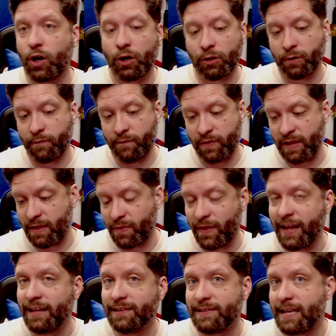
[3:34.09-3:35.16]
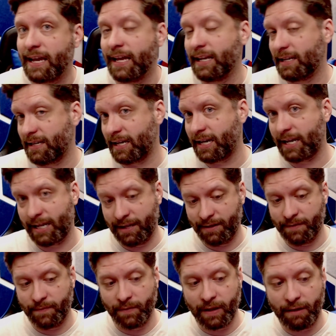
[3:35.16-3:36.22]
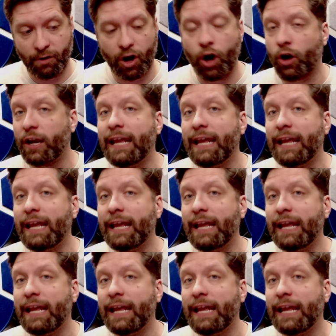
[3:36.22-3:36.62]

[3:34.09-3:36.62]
all of the things that are